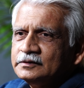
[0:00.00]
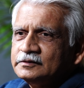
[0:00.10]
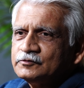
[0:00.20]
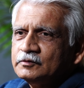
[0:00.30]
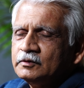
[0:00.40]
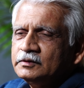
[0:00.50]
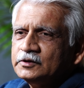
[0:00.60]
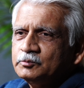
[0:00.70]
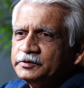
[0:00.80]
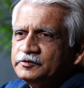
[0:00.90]
It is all
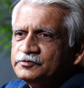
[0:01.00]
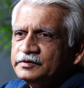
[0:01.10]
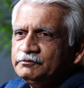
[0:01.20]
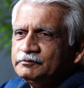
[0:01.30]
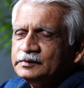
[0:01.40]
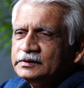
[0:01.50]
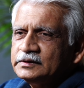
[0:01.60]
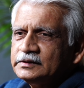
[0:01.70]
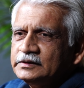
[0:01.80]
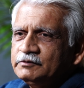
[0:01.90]
comprehensive.
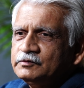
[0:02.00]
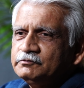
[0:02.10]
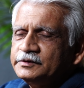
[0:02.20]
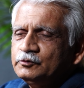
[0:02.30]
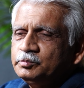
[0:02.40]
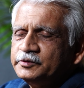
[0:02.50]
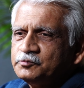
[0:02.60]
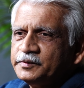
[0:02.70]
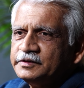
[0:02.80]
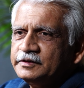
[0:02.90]
It gives a very good
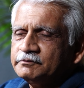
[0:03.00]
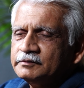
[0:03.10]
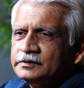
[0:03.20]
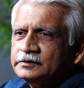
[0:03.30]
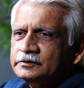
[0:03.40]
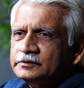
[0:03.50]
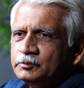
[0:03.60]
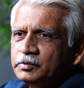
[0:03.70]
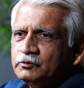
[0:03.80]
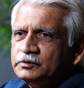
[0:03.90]
perspective
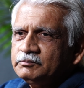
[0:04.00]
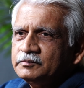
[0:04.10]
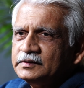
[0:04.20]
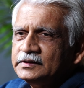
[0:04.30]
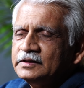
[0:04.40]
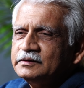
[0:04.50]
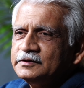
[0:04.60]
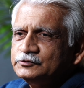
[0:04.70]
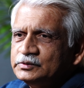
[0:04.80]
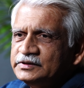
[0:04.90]
about the
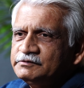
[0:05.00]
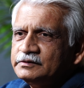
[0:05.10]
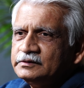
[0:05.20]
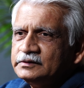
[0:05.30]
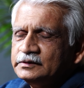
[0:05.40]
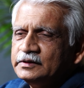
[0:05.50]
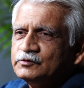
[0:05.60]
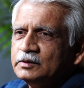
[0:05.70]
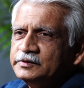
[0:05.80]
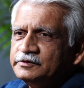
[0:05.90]
entire education and the
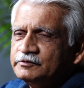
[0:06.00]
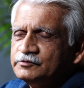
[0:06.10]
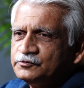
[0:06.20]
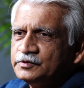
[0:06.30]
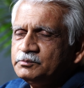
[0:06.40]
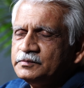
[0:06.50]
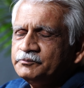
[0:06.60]
examination system